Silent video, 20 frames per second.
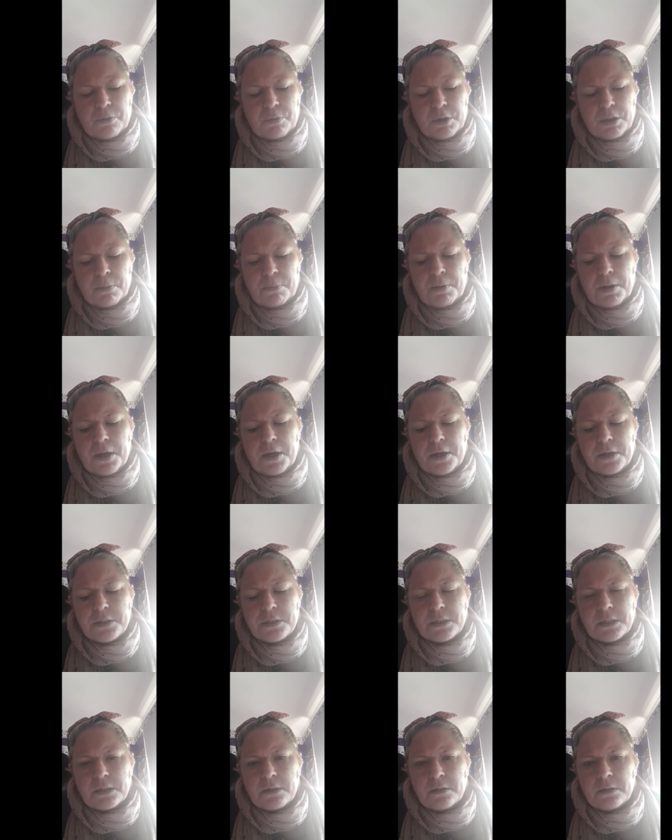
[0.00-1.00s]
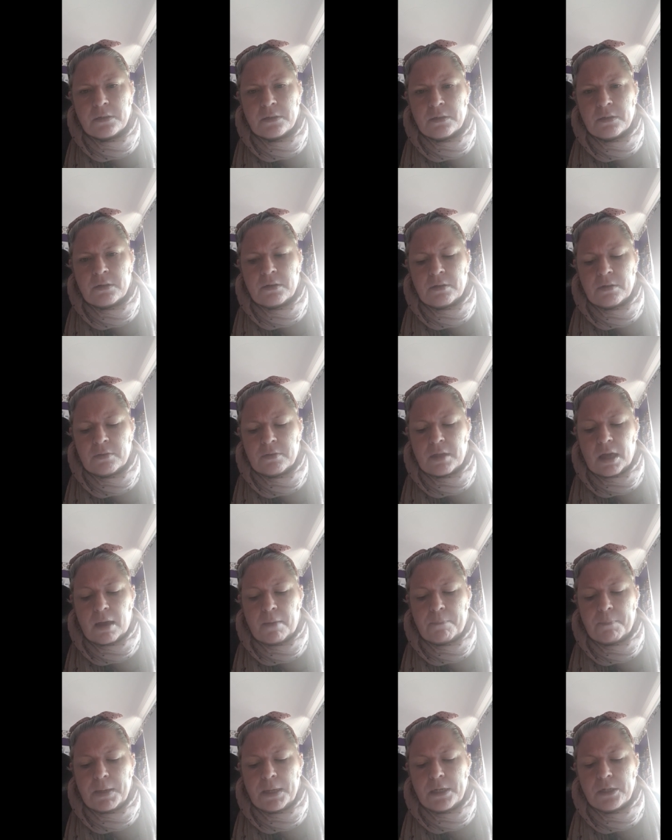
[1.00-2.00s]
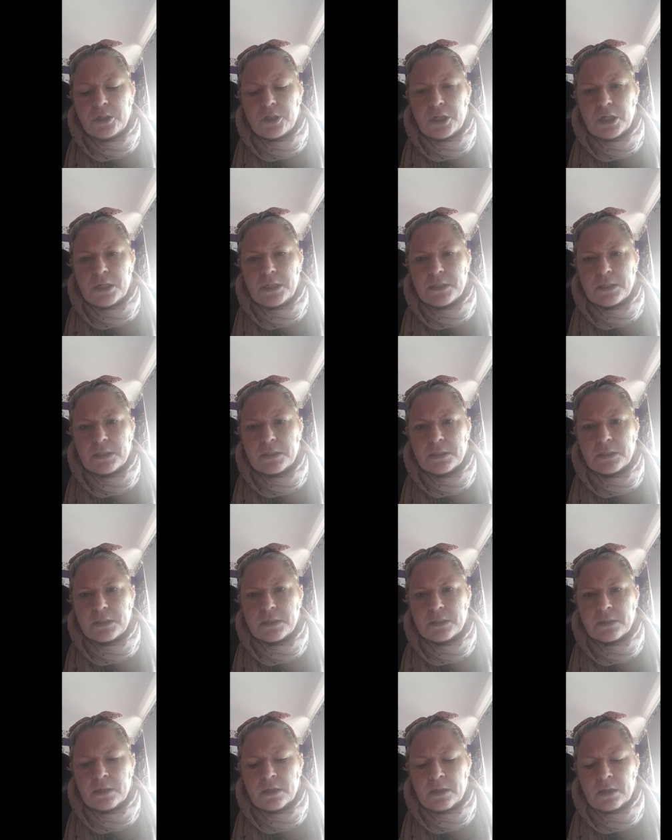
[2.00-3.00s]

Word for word: with a person, that being Jesus,